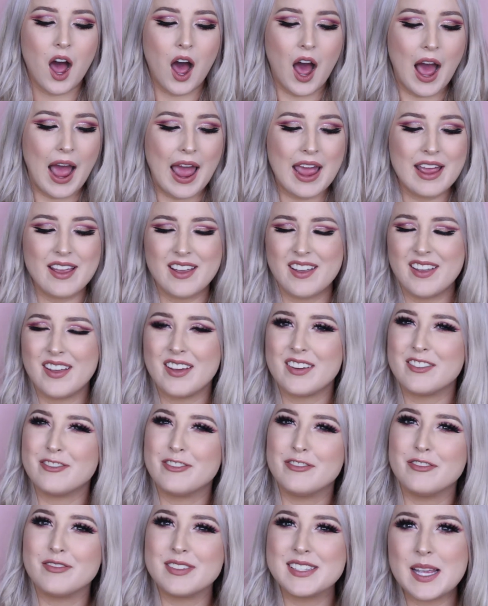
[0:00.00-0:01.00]
I,
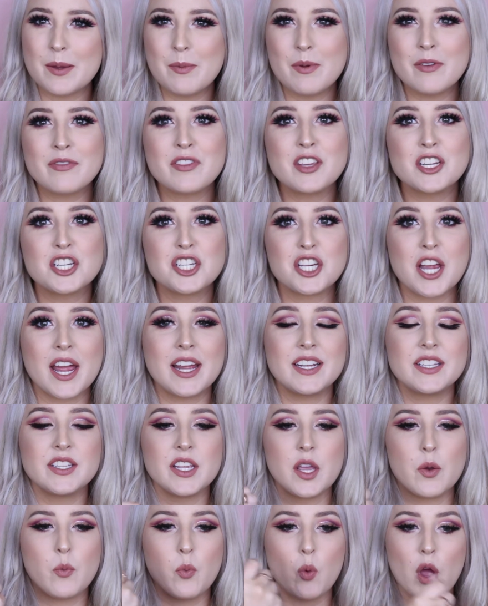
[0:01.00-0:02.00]
some of the
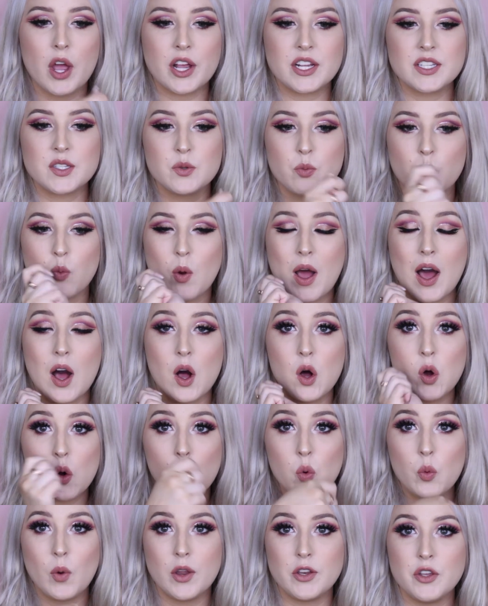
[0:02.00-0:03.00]
shades it works
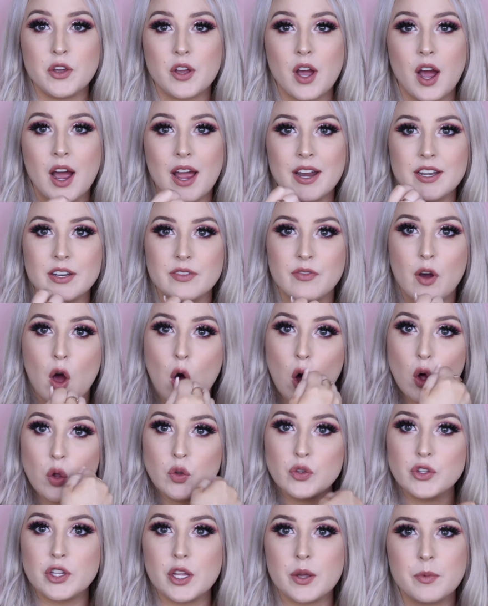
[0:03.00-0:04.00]
well when you kind of
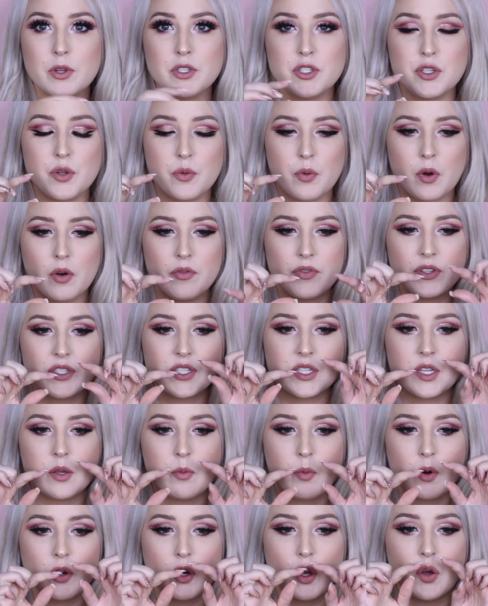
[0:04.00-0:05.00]
hold them because you
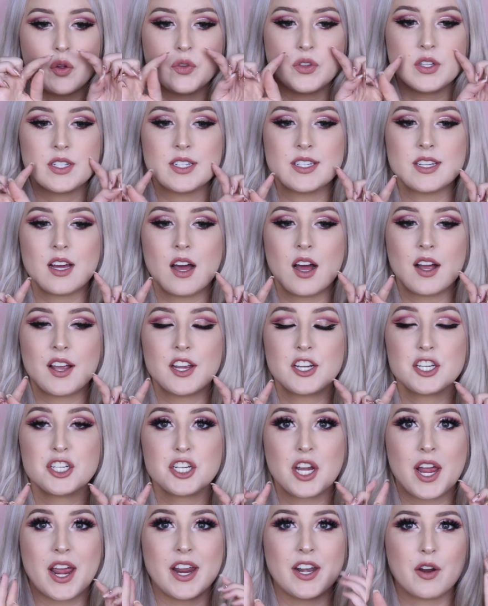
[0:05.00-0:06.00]
obviously want to hold the darker
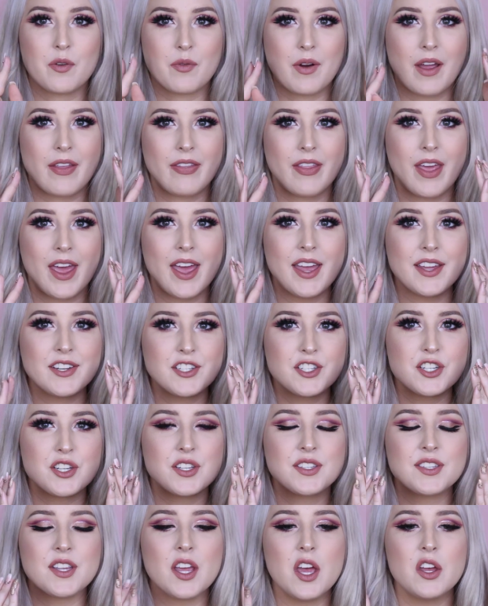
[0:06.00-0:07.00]
shade around the
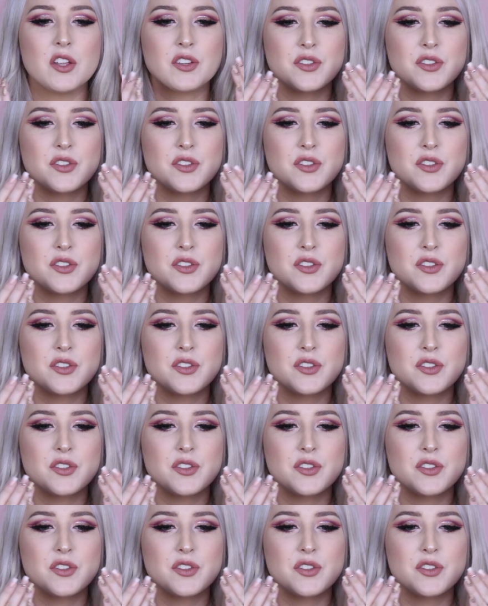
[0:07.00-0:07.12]
edges